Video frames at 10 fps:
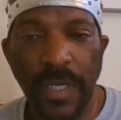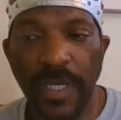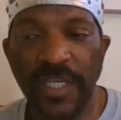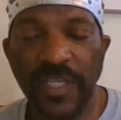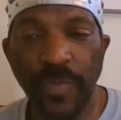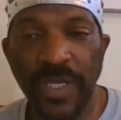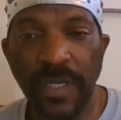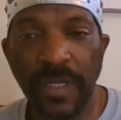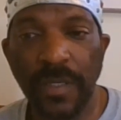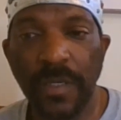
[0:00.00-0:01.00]
is
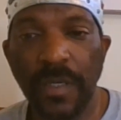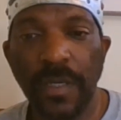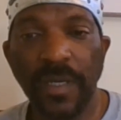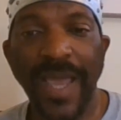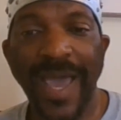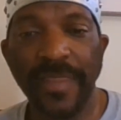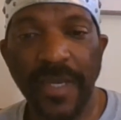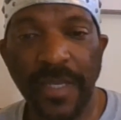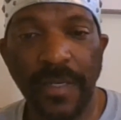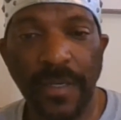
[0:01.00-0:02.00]
being
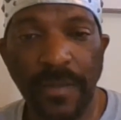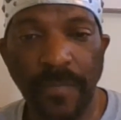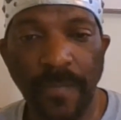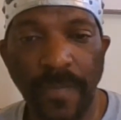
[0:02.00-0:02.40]
gathered in,